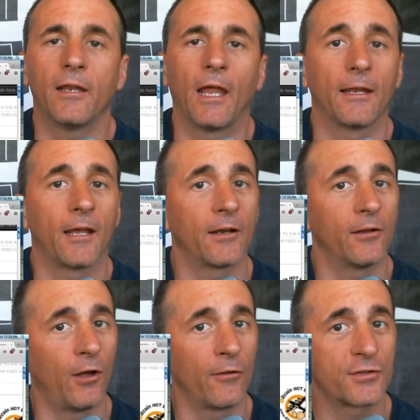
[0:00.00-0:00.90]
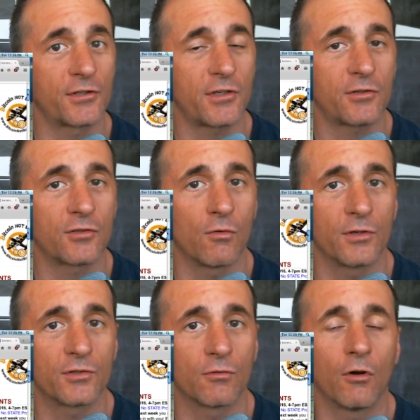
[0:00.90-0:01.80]
and I got another success story.
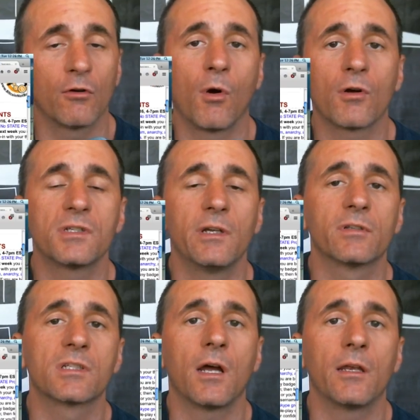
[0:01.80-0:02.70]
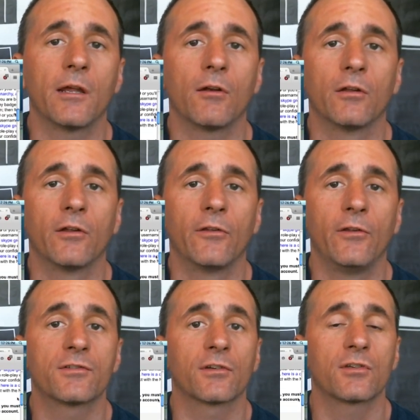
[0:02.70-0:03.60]
So go to markstevens.net under the
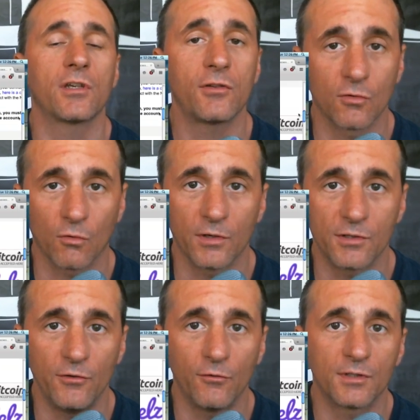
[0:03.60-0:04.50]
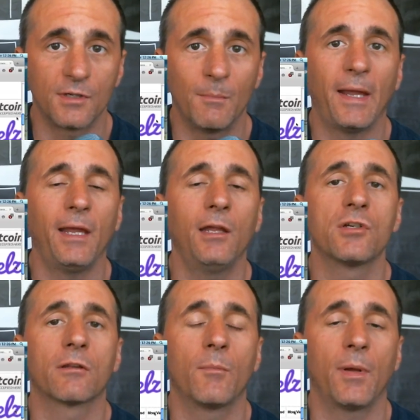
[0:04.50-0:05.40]
success stories, and you can see page
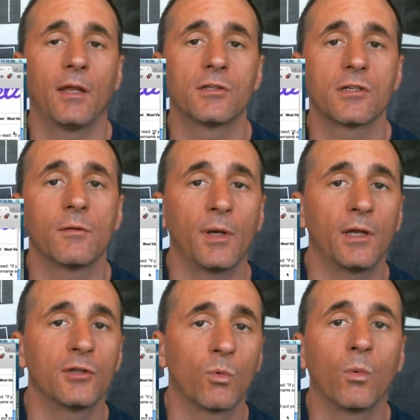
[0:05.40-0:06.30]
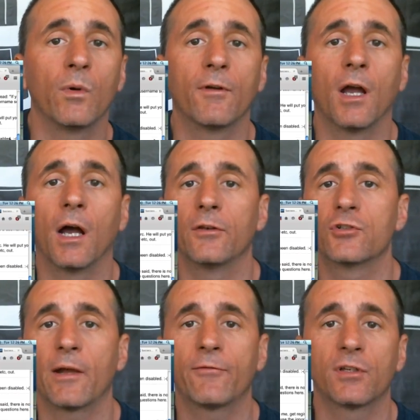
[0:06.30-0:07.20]
after page after page where we've gotten
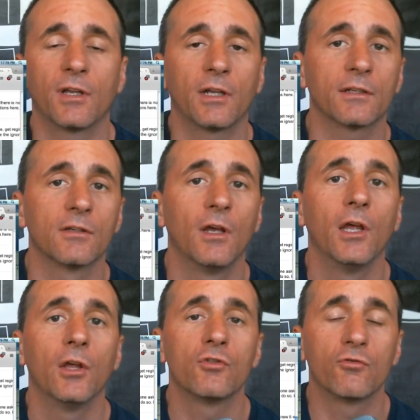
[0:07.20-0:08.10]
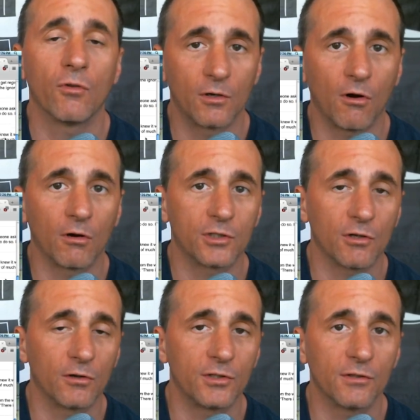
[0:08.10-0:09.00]
traffic tickets, drug
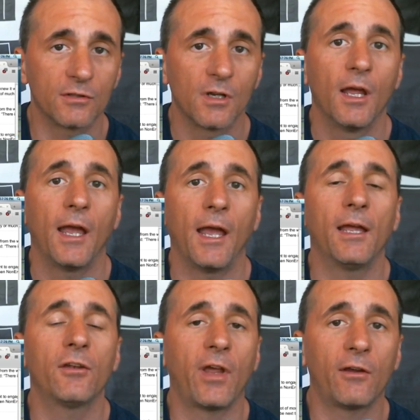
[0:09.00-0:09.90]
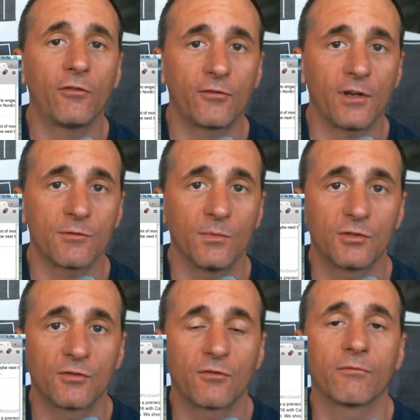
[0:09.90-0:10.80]
charges, and tax
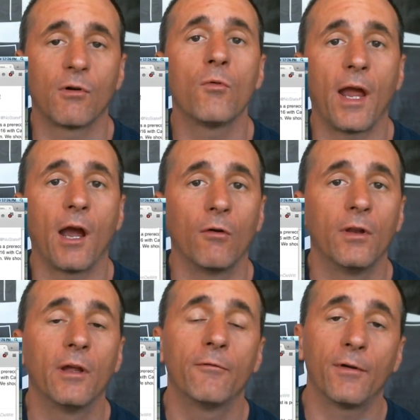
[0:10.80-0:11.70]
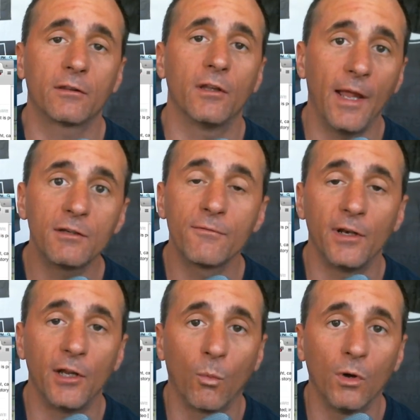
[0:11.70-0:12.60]
assessments thrown out. In fact, the next
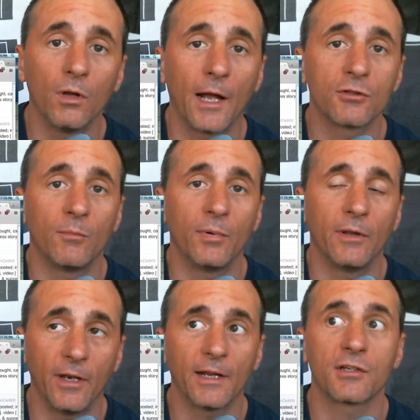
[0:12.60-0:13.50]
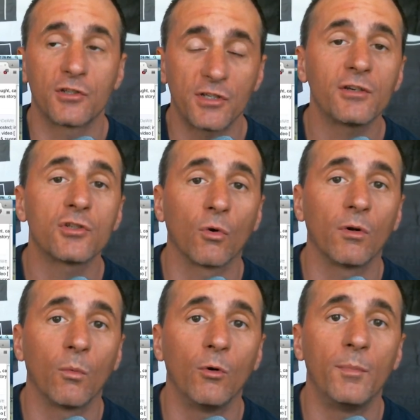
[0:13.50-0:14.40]
video will actually be, the next success story
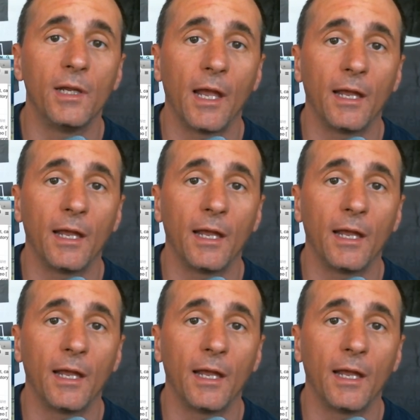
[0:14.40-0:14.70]
will be a